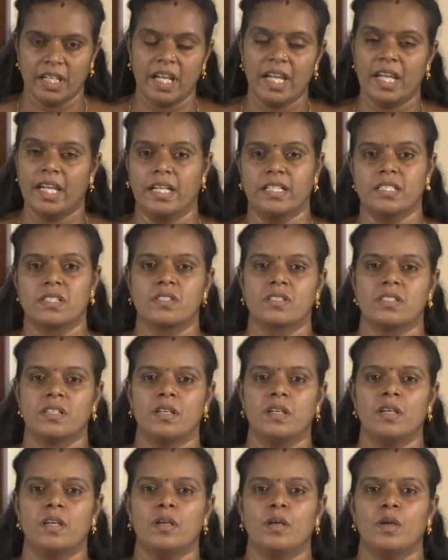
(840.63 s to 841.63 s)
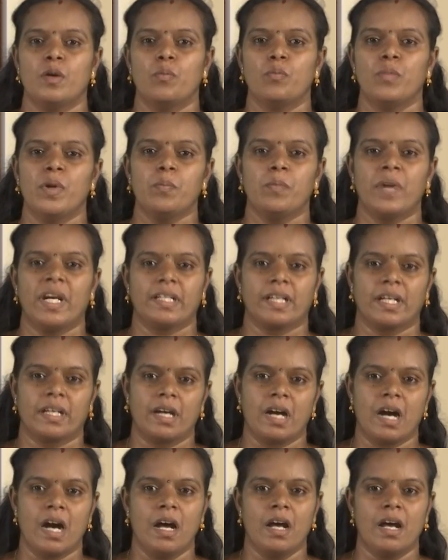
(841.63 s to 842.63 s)
age.
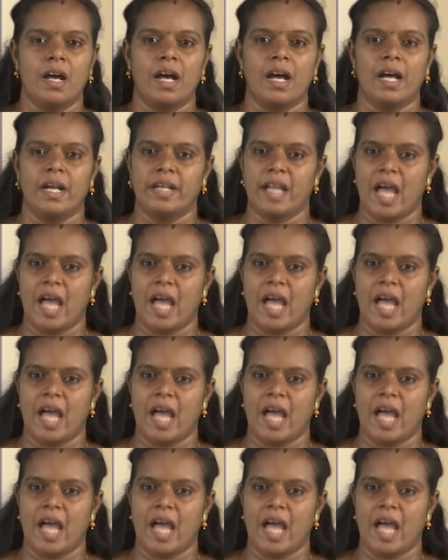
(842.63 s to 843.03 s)
Bhimbetka and